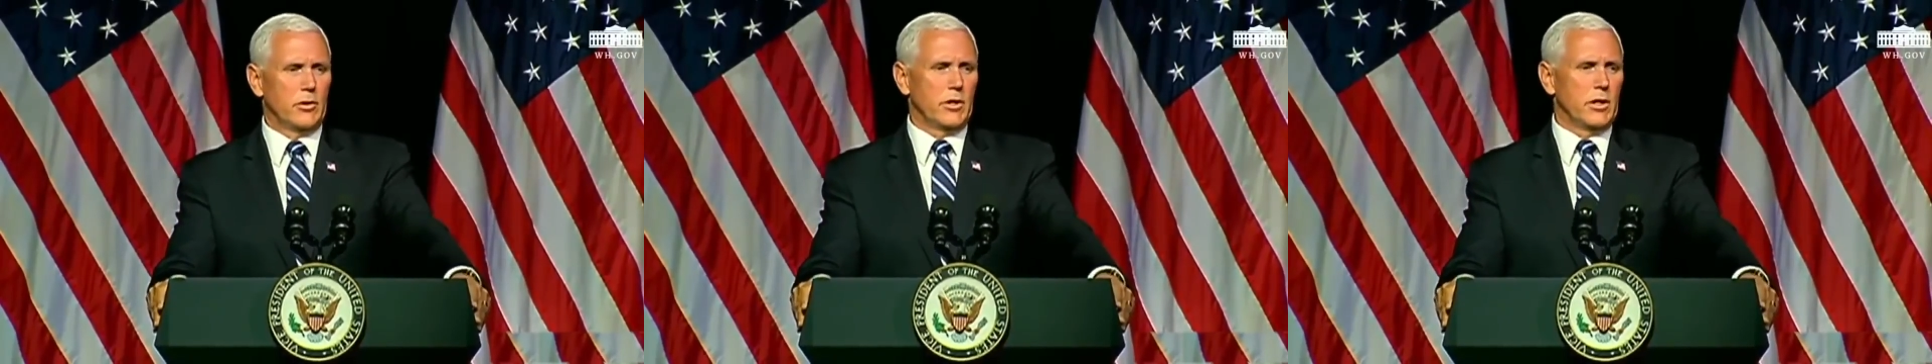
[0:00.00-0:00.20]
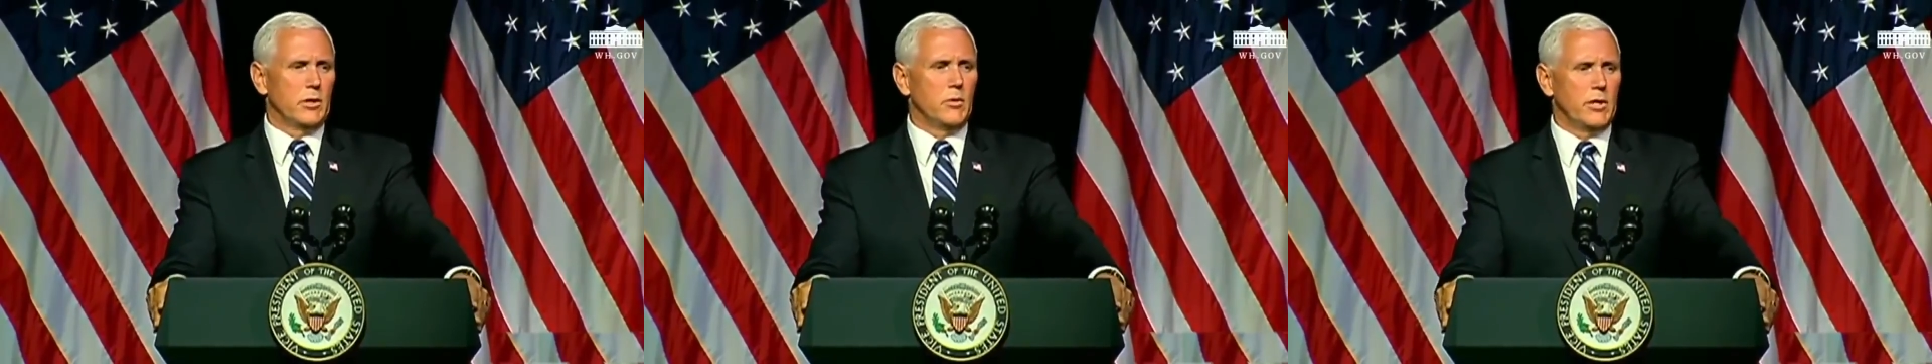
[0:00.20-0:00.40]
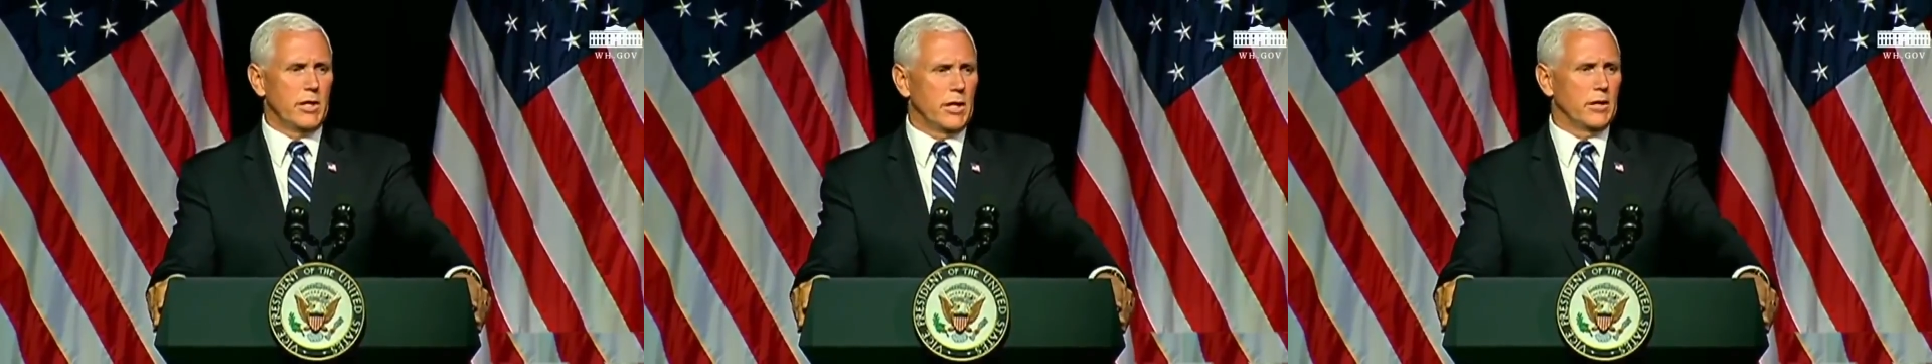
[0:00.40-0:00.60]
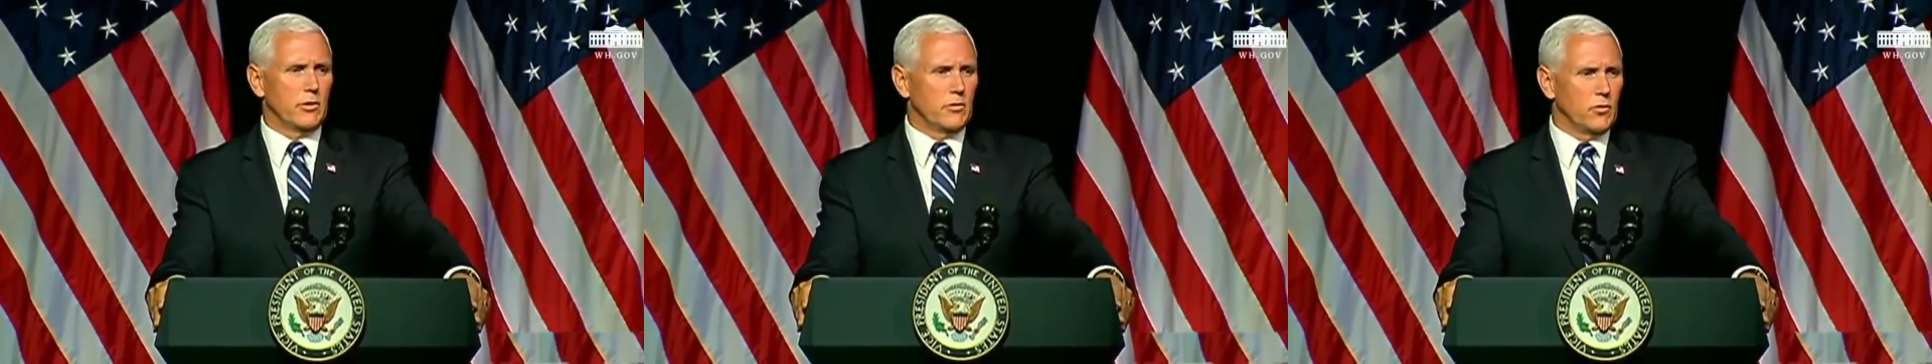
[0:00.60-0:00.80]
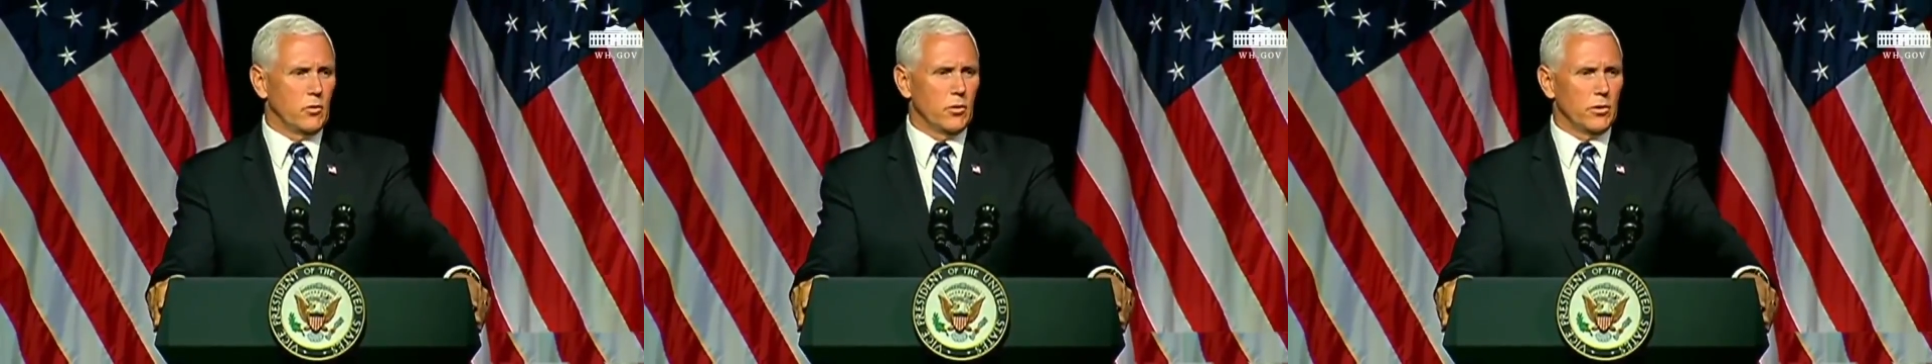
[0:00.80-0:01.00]
the only thing we
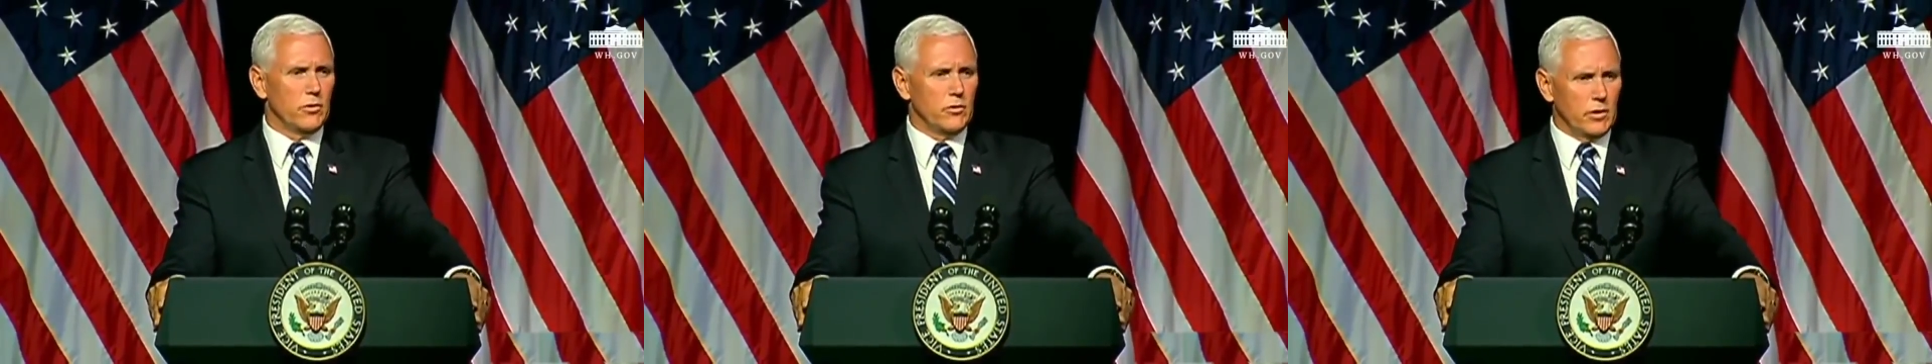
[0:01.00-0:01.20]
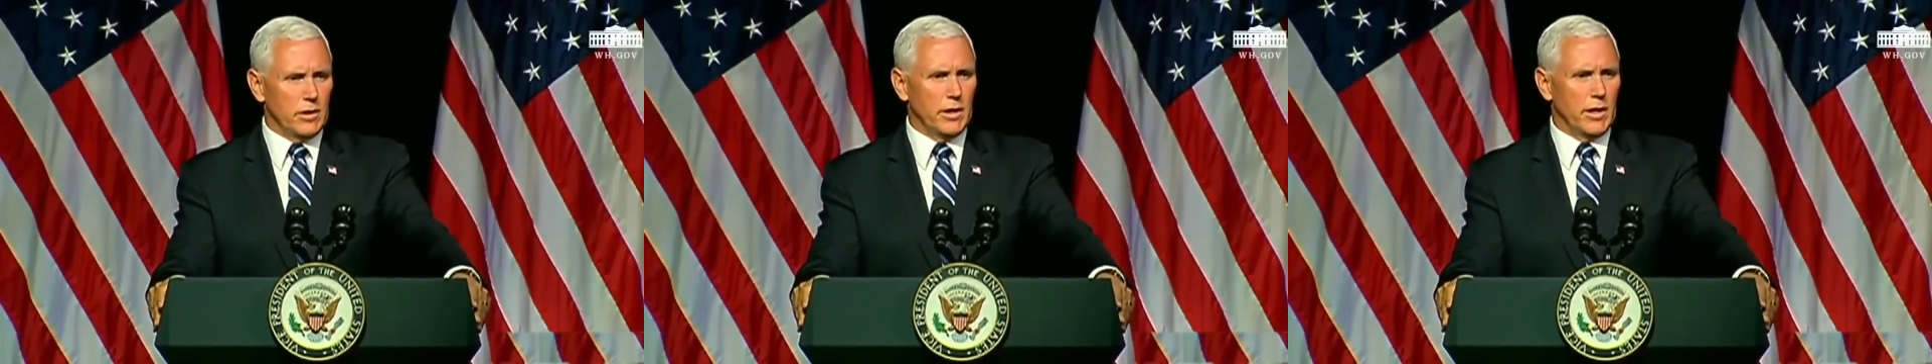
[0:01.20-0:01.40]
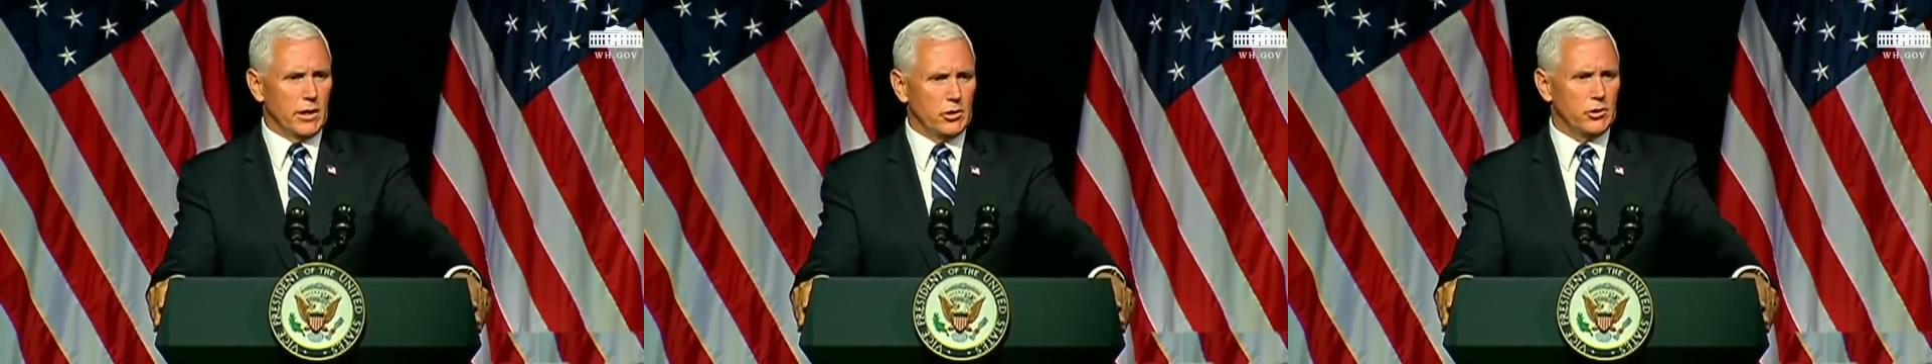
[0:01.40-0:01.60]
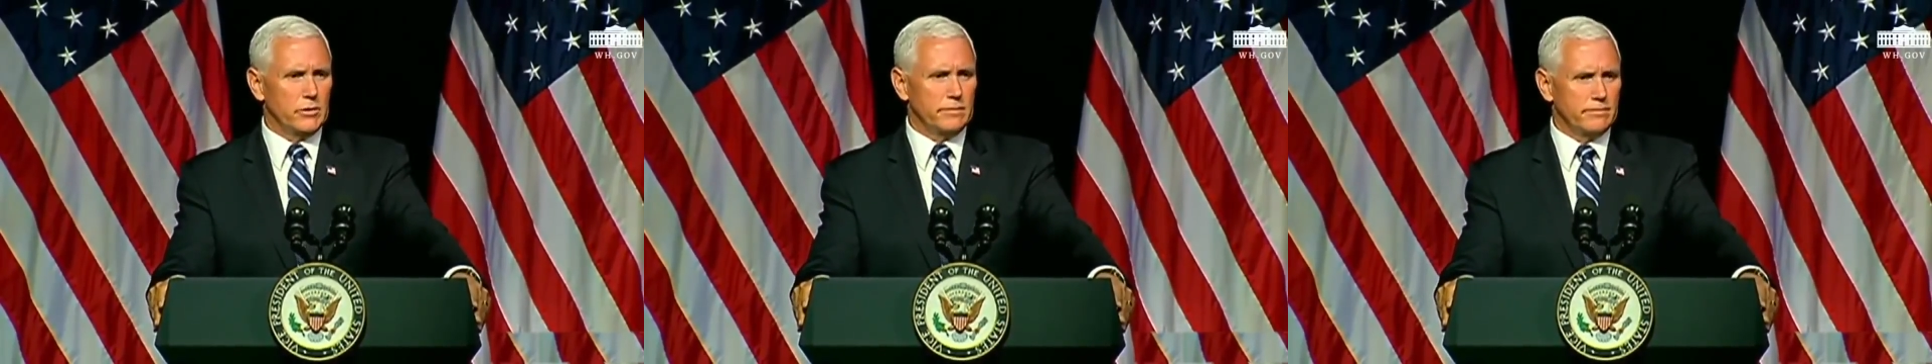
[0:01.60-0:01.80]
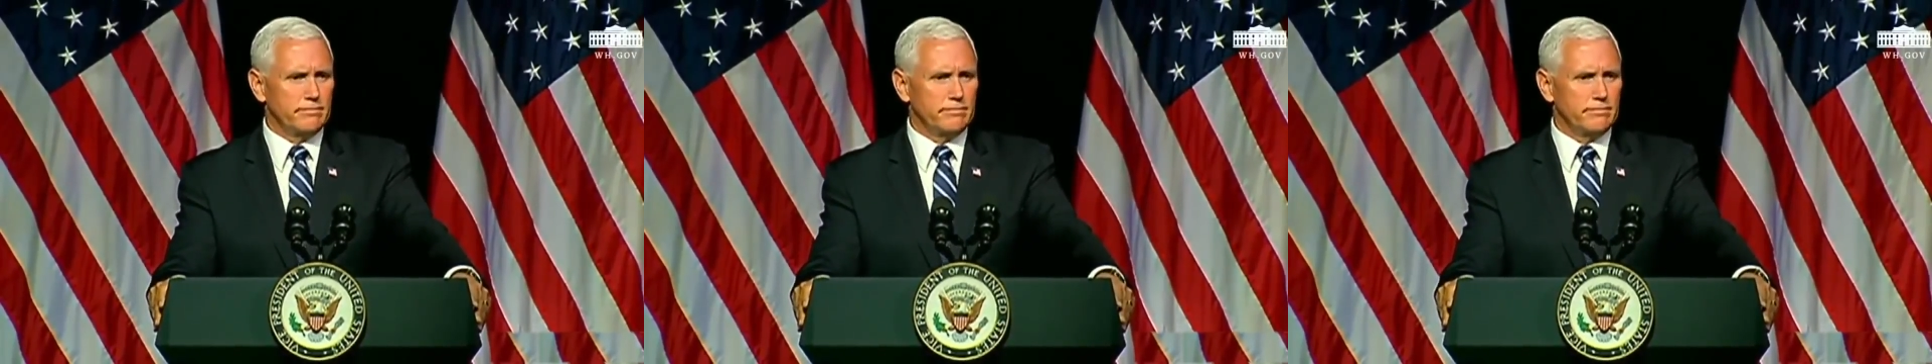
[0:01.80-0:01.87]
can't afford is inaction.